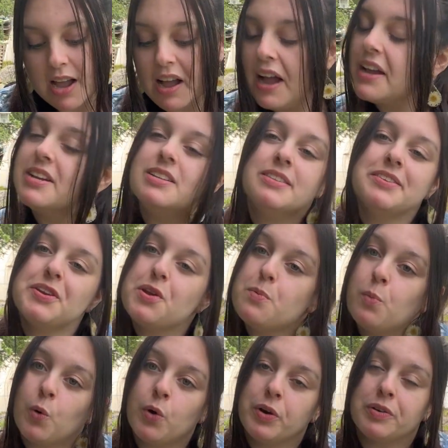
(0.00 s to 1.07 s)
I can say no
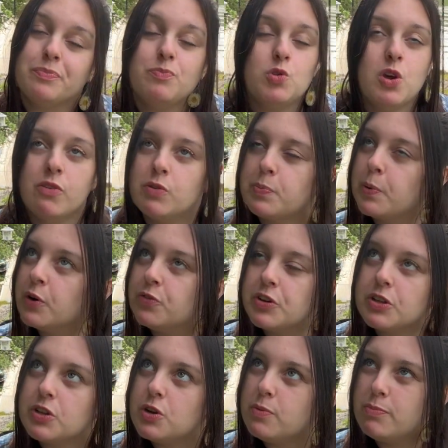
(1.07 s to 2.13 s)
more. You have a
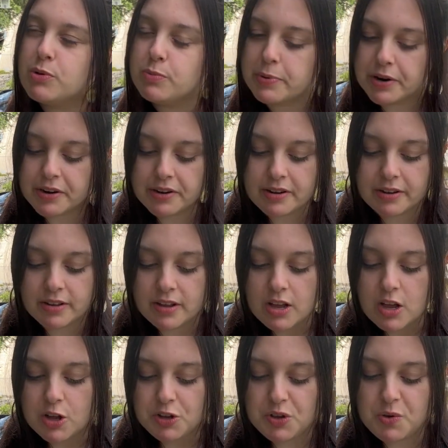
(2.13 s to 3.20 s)
perfect little bluebird,
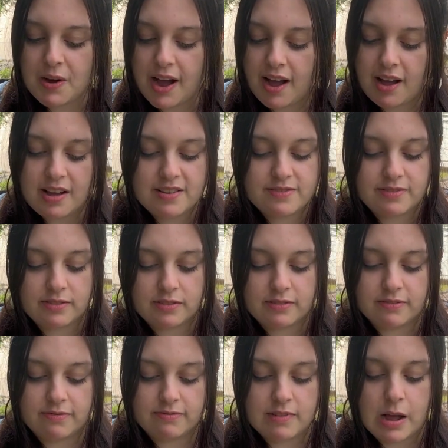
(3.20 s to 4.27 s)
you have
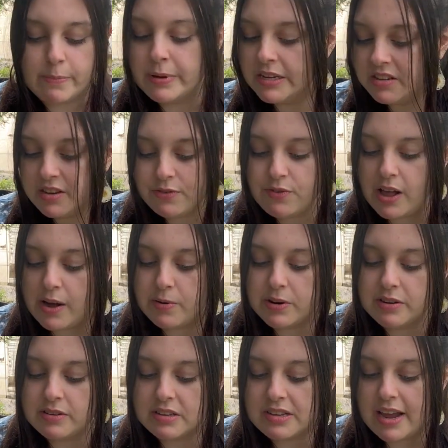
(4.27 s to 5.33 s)
amazing
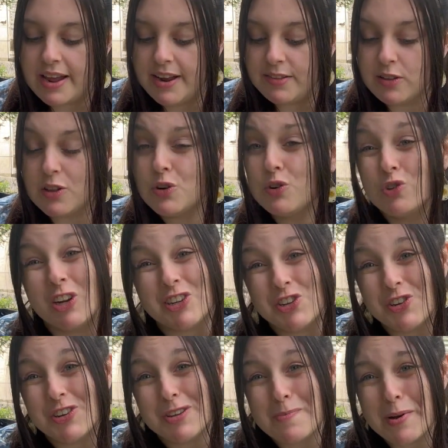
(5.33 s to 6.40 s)
flowers, and the little
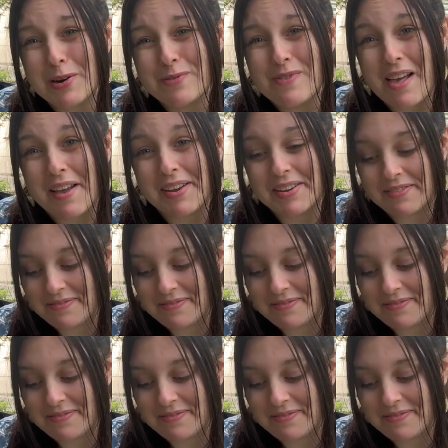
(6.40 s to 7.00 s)
treasure is a butterfly.